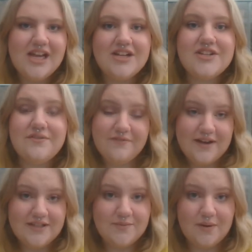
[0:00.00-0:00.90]
So the
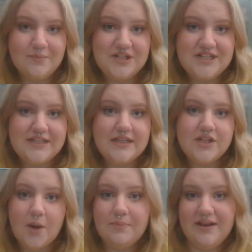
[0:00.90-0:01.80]
first one, which is in the
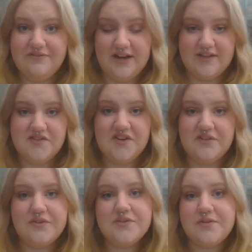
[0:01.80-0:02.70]
top left-hand side
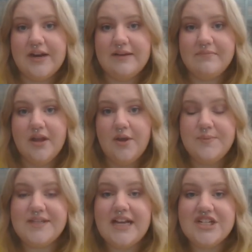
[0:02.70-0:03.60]
of your screen,
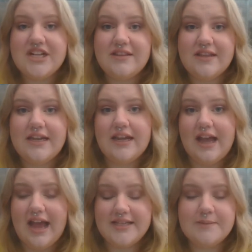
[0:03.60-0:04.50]
was actually the
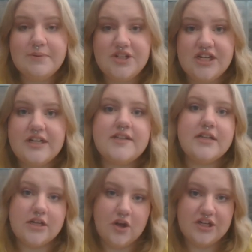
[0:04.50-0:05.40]
Aspergillus
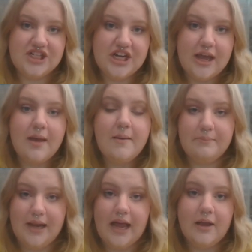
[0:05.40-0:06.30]
niger
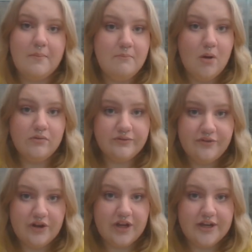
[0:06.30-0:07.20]
black mold
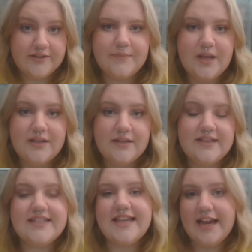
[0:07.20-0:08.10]
fungus.
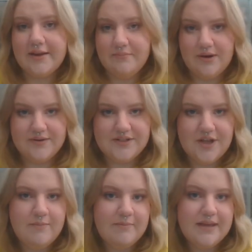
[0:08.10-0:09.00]
The second
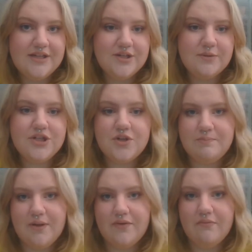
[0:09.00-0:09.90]
microscope image, which
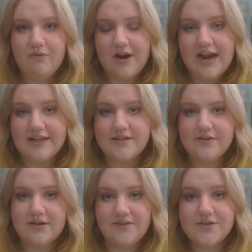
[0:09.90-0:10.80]
should be on the right-hand
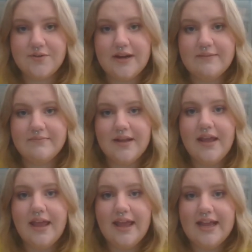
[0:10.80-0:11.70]
side of your screen,
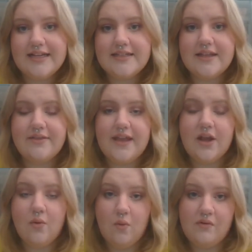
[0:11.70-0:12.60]
is the
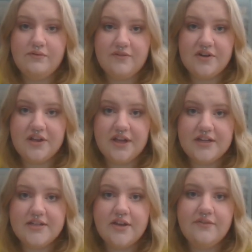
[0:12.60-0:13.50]
corn
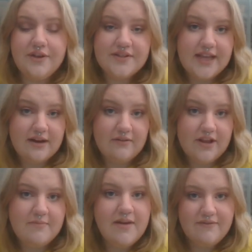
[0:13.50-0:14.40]
fungus
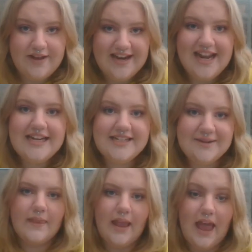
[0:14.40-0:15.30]
Fusarium
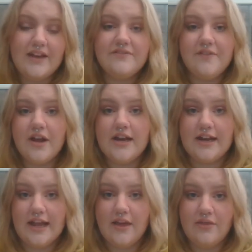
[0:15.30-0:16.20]
venenatum. And
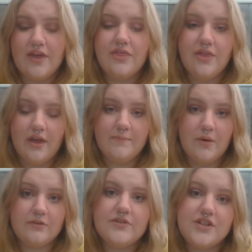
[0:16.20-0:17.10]
finally, the third
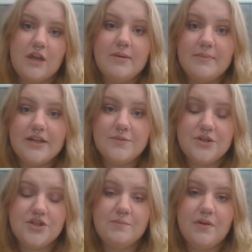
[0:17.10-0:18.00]
microscope image,
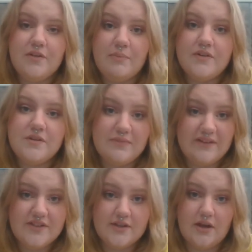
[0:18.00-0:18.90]
which should be on the bottom
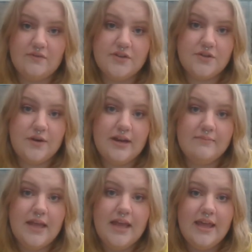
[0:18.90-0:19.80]
left side of your
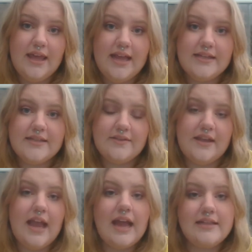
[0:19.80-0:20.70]
screen, is
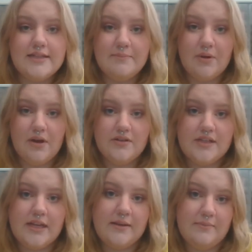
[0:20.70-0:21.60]
the
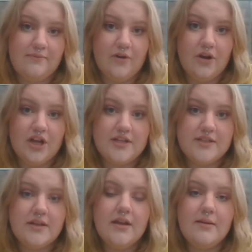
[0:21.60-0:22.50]
antibiotic
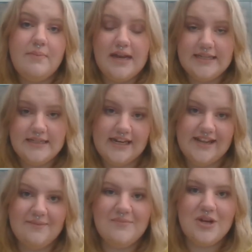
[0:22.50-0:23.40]
fungus
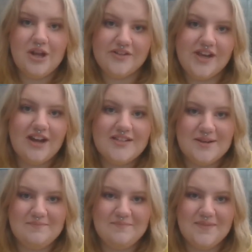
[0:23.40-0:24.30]
Penicillium
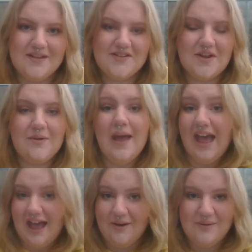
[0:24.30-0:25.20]
notatum. So
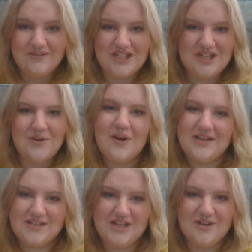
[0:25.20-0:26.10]
how well did you
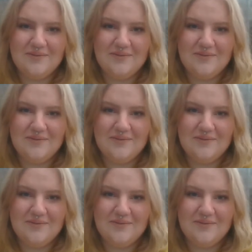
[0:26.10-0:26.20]
guys do?